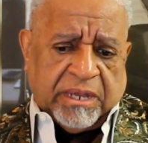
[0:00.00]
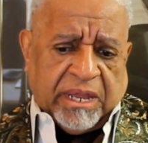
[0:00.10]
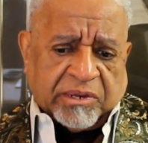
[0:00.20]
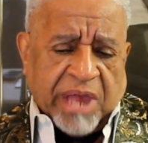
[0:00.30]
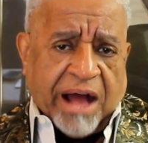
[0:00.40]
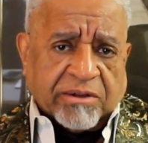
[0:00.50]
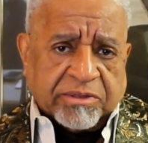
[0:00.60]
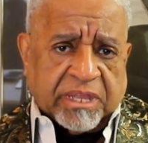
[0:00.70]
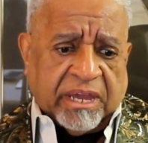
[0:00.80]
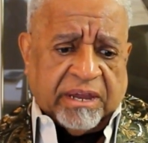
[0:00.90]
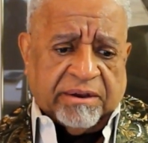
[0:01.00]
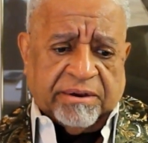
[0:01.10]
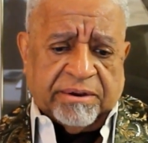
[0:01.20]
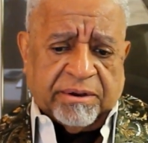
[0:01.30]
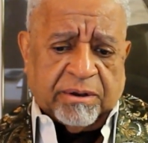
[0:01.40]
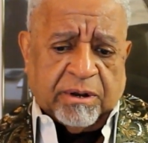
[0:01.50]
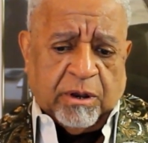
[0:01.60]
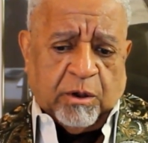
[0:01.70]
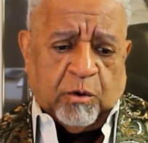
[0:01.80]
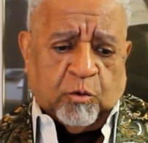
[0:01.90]
is out there.
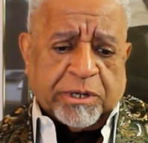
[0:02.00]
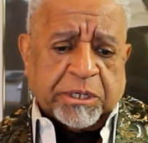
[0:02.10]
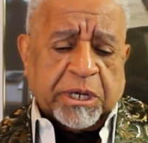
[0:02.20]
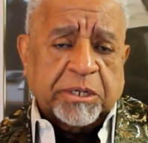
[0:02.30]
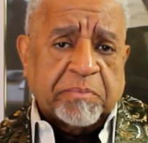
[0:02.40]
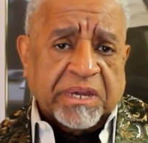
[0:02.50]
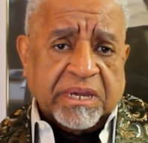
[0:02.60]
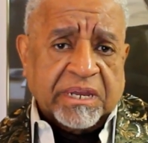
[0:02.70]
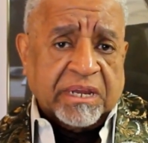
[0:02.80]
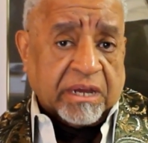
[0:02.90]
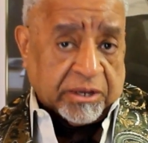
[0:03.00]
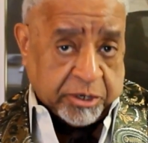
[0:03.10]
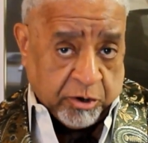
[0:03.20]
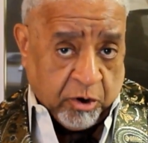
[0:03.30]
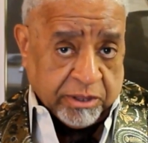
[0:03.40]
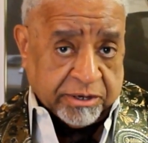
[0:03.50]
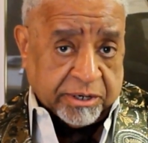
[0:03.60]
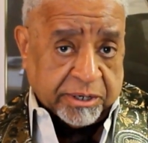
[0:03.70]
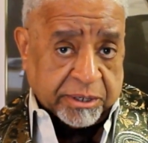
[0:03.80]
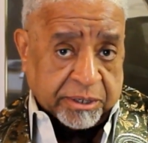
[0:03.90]
We're just beginning, us
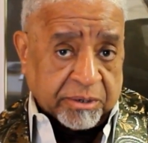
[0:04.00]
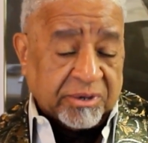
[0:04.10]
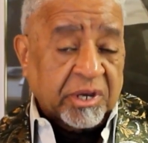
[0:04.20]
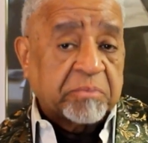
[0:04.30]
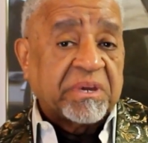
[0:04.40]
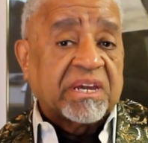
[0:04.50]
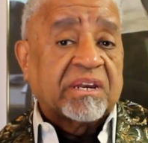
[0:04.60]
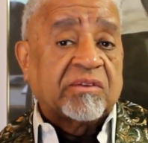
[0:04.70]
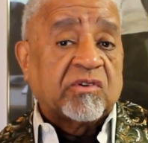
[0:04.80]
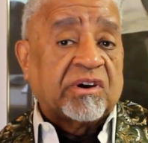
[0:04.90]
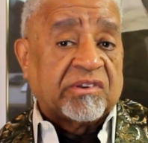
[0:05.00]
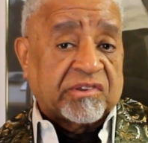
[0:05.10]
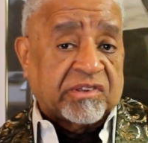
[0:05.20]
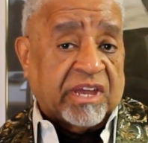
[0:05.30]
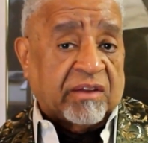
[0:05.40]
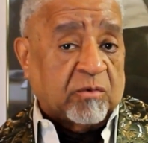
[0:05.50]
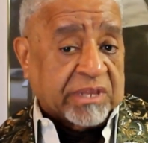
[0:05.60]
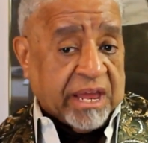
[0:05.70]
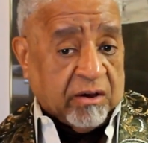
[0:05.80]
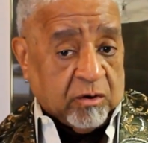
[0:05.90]
Northerners are just beginning to understand what
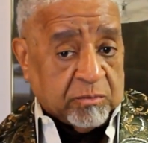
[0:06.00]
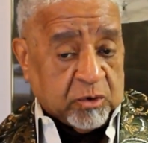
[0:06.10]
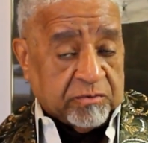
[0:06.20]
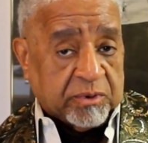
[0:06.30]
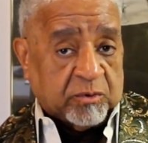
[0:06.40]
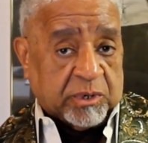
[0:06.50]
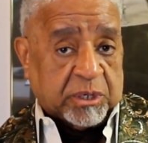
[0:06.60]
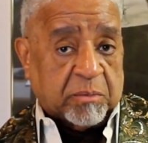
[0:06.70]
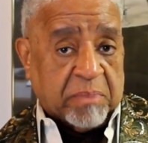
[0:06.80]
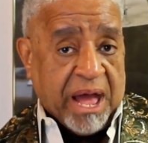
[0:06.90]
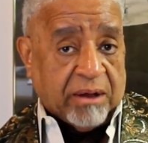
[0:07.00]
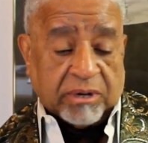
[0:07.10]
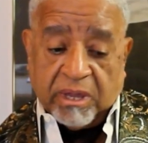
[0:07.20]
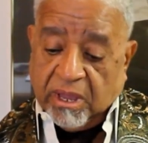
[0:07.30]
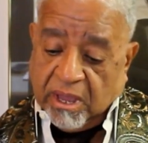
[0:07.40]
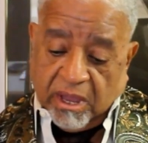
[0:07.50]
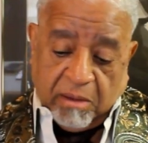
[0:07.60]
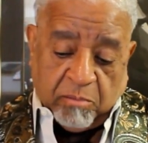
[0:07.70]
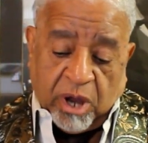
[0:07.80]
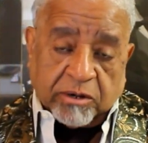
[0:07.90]
that whole movement was about.
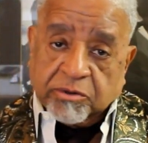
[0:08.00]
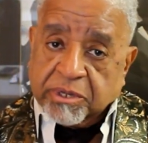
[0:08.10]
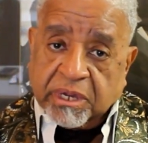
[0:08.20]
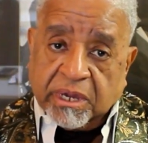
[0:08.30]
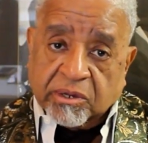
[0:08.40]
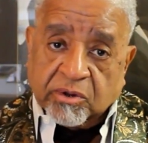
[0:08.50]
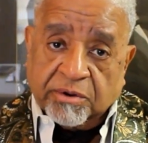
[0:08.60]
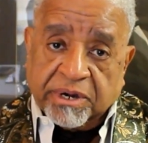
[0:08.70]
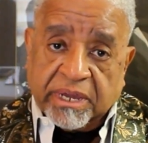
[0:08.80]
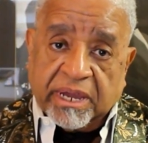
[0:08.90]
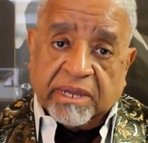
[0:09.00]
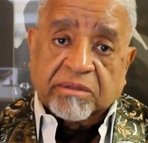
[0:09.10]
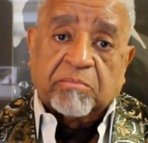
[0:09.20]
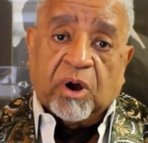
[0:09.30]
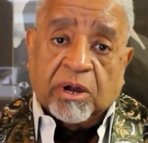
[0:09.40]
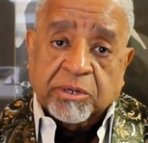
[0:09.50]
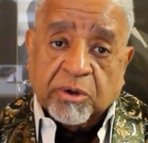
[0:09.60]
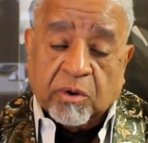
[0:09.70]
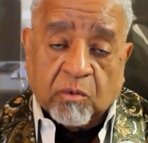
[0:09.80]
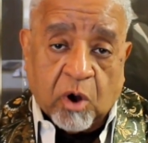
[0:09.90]
Martin Luther King has already had the March
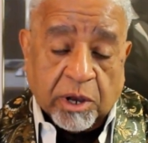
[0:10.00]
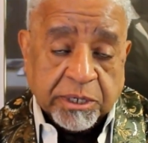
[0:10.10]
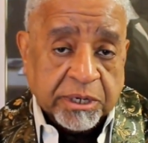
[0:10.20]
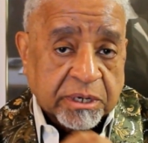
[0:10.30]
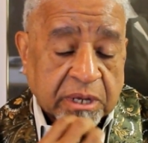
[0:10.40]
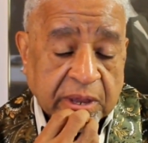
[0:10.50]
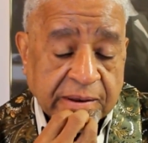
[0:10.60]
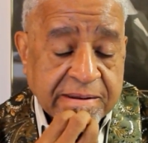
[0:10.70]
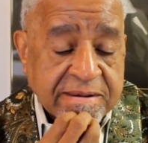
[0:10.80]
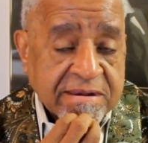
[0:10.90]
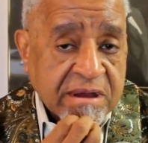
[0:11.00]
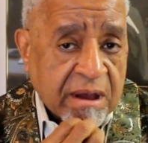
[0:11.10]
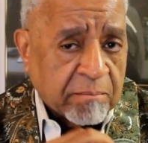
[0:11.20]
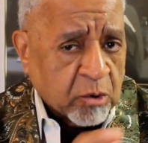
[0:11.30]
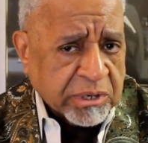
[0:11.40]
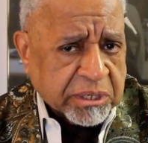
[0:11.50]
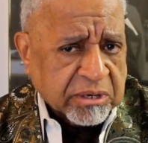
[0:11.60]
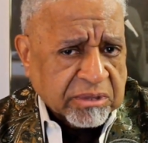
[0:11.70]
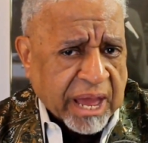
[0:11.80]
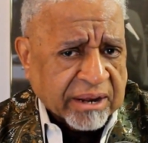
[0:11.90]
on Washington, but we're
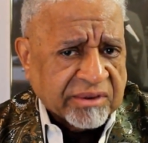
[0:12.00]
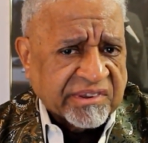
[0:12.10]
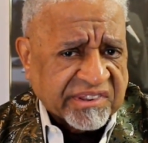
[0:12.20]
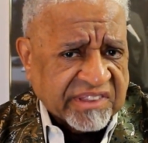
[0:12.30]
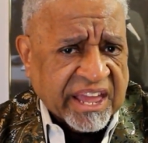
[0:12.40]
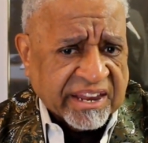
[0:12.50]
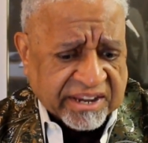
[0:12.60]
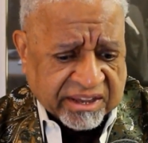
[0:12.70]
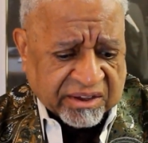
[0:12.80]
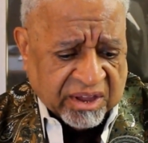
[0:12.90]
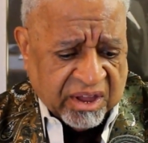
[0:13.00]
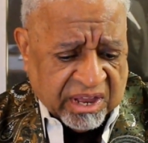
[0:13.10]
still not understanding